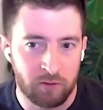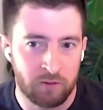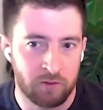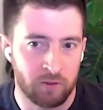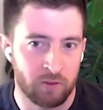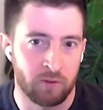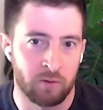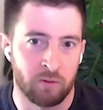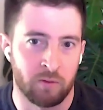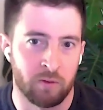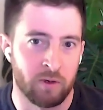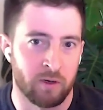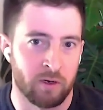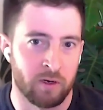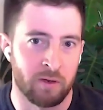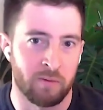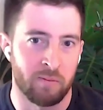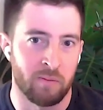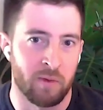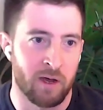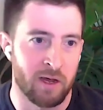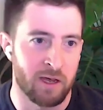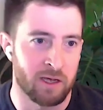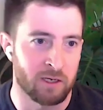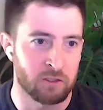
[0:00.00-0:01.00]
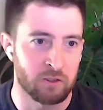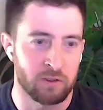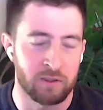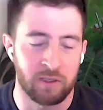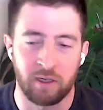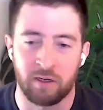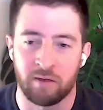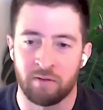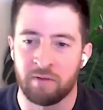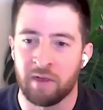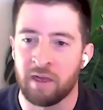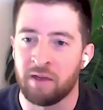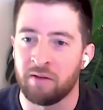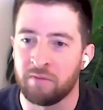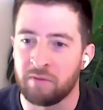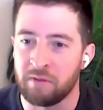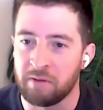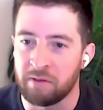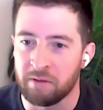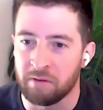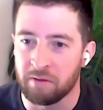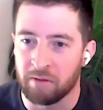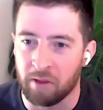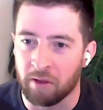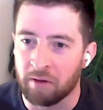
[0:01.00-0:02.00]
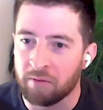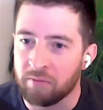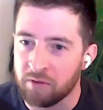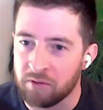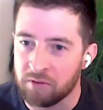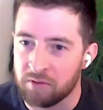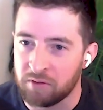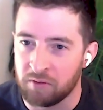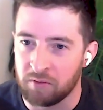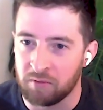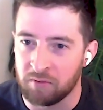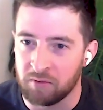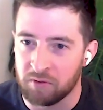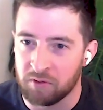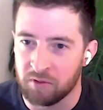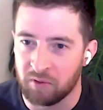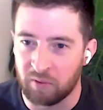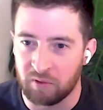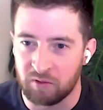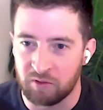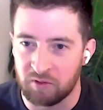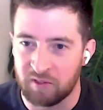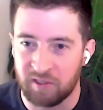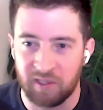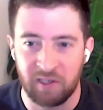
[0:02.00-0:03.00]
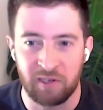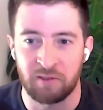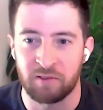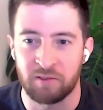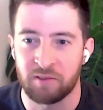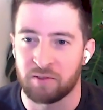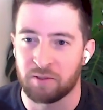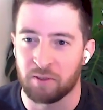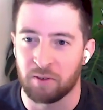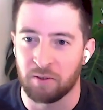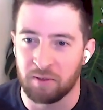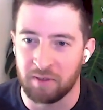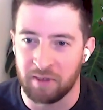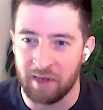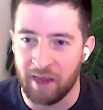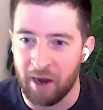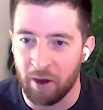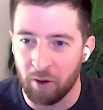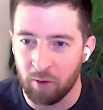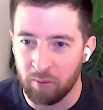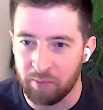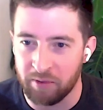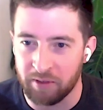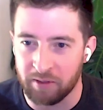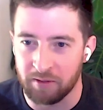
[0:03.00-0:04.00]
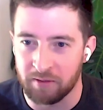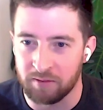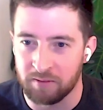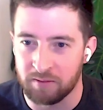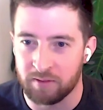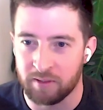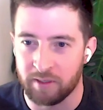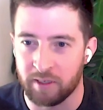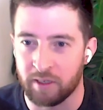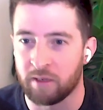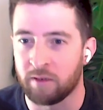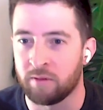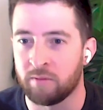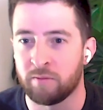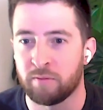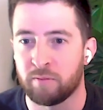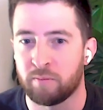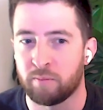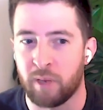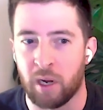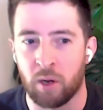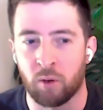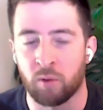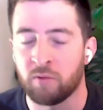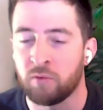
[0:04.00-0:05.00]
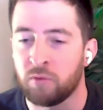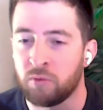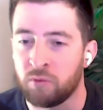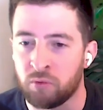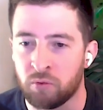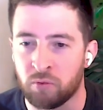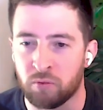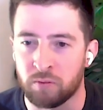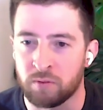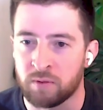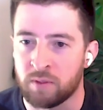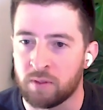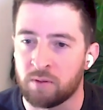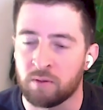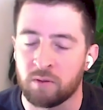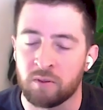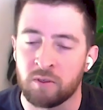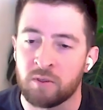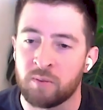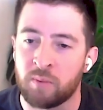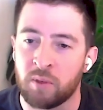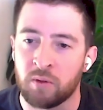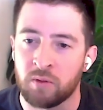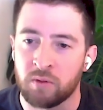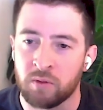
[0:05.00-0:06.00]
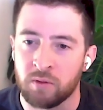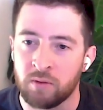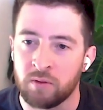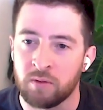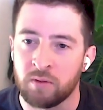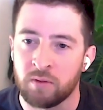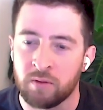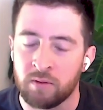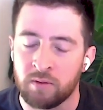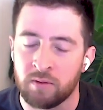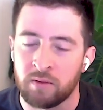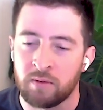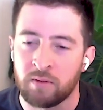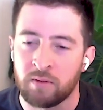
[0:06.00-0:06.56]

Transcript: So um, I actually kind of envy a lot of the students who are just getting started now because they have powerful tools at their disposal.